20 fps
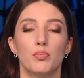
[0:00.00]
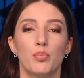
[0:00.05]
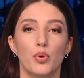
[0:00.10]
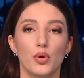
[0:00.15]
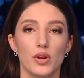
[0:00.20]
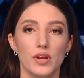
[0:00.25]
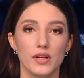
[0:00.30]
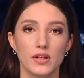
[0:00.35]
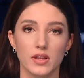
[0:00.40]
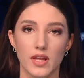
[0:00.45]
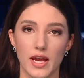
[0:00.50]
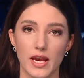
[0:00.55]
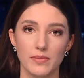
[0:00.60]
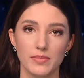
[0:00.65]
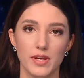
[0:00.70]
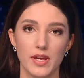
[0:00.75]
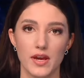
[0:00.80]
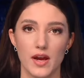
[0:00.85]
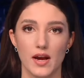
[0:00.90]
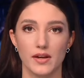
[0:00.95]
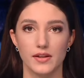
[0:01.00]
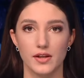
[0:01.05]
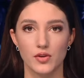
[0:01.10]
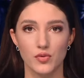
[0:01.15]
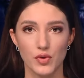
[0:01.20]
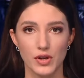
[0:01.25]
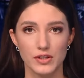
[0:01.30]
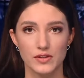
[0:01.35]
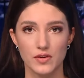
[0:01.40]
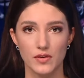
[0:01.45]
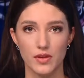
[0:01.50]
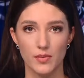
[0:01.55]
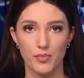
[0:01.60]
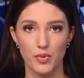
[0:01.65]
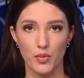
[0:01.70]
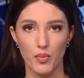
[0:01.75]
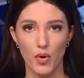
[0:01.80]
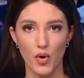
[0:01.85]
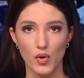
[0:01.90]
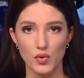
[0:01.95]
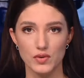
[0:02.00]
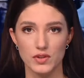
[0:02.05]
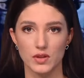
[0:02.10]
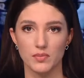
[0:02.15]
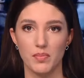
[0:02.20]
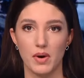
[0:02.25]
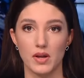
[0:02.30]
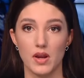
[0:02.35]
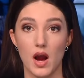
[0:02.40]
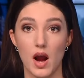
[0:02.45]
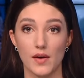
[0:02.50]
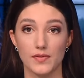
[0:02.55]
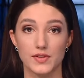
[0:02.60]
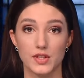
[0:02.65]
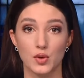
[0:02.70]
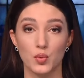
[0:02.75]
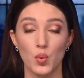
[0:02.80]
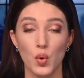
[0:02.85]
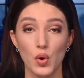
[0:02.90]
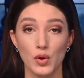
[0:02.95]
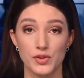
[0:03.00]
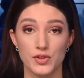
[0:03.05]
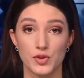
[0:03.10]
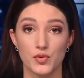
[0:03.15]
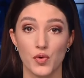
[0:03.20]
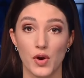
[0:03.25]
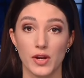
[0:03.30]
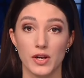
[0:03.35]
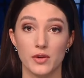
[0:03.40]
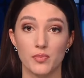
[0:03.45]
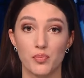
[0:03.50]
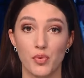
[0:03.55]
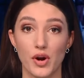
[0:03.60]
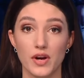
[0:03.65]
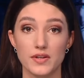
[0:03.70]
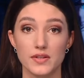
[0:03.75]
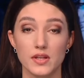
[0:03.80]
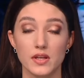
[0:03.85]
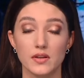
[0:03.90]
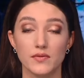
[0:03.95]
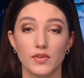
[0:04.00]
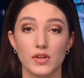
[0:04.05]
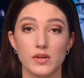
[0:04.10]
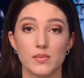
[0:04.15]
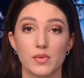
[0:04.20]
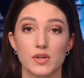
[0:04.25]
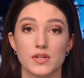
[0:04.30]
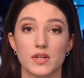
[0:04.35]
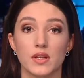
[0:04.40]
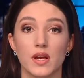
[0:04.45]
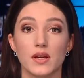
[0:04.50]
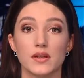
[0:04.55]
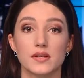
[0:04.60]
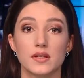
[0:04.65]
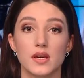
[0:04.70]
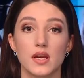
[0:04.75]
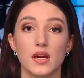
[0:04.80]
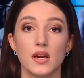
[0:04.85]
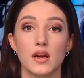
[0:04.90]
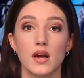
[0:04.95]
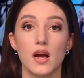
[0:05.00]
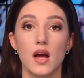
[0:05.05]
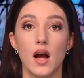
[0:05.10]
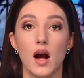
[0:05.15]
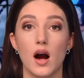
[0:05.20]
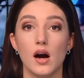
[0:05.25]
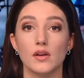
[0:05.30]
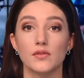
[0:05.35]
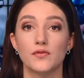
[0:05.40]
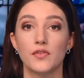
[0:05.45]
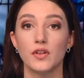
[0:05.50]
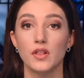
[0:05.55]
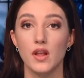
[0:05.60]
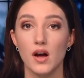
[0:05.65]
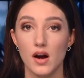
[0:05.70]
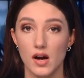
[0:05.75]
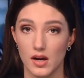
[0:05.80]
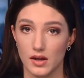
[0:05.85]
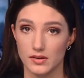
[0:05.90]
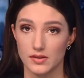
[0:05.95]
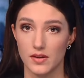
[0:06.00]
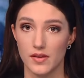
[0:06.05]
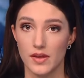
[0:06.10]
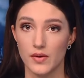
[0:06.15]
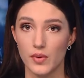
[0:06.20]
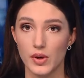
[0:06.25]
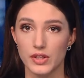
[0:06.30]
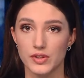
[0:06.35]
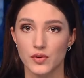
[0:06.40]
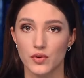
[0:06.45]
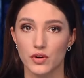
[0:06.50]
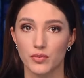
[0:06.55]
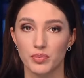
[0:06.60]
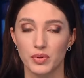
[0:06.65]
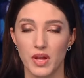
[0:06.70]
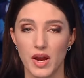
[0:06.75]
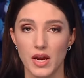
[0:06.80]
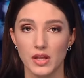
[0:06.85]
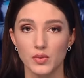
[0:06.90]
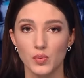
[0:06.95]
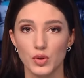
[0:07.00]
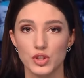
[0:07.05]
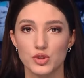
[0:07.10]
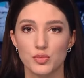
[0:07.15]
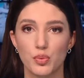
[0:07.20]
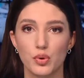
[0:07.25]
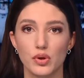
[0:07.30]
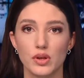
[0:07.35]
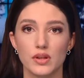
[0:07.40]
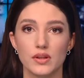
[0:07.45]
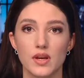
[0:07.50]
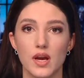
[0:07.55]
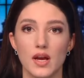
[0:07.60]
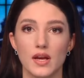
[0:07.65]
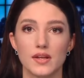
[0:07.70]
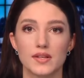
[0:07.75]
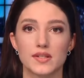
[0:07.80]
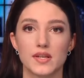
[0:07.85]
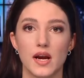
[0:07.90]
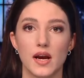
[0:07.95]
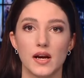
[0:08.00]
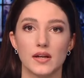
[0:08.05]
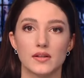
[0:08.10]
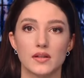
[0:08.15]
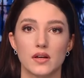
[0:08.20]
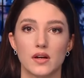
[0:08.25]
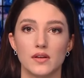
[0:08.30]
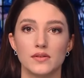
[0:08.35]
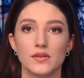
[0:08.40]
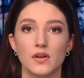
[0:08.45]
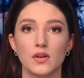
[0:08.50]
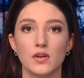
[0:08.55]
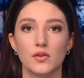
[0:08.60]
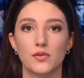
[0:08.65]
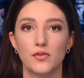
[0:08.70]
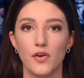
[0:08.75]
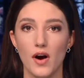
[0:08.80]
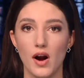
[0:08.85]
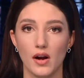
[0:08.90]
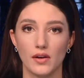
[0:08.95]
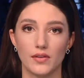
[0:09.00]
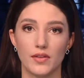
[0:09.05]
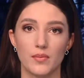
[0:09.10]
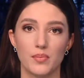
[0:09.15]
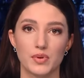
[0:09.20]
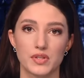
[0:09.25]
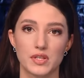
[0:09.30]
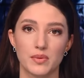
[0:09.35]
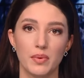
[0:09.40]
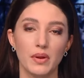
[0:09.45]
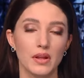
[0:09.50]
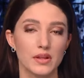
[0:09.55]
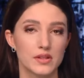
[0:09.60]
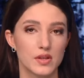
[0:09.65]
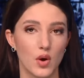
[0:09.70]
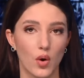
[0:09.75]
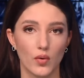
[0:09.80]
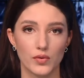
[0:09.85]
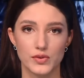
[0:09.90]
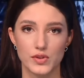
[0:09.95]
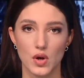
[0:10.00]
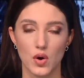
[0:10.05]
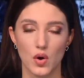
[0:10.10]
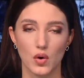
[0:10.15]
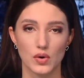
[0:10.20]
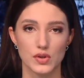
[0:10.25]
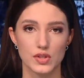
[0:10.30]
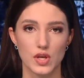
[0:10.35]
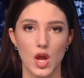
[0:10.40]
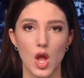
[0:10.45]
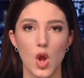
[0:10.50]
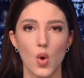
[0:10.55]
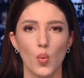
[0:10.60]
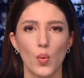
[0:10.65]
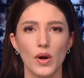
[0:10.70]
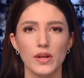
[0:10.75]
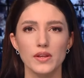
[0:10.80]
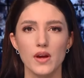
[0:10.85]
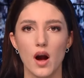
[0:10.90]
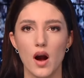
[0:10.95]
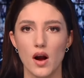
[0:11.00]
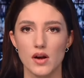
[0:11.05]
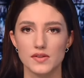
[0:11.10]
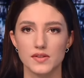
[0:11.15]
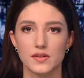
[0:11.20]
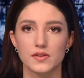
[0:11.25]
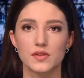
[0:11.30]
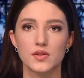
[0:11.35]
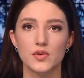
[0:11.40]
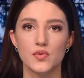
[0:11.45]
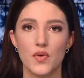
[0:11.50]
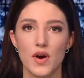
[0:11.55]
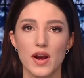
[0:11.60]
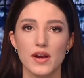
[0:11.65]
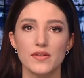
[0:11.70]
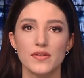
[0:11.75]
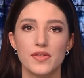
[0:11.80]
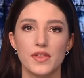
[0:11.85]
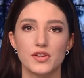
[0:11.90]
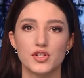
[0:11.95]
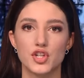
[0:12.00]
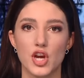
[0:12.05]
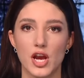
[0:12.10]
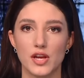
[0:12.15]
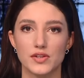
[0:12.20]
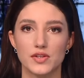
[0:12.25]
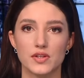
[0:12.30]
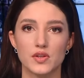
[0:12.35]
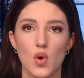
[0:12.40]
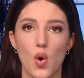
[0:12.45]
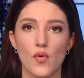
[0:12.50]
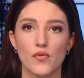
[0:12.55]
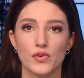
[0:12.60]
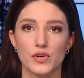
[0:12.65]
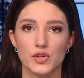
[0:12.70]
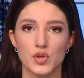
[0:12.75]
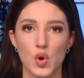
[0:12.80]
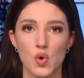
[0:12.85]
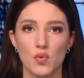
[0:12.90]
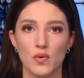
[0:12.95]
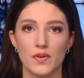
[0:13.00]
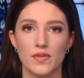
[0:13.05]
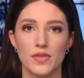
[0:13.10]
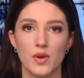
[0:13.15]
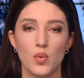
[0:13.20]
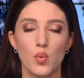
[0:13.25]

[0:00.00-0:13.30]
Putin claimed he had agreed to the proposal, but afterwards Ukrainian President Volodymyr Zelensky unveiled the victory plan, which Putin said nullified the possibility of talks. When asked to rate the chances of resolving the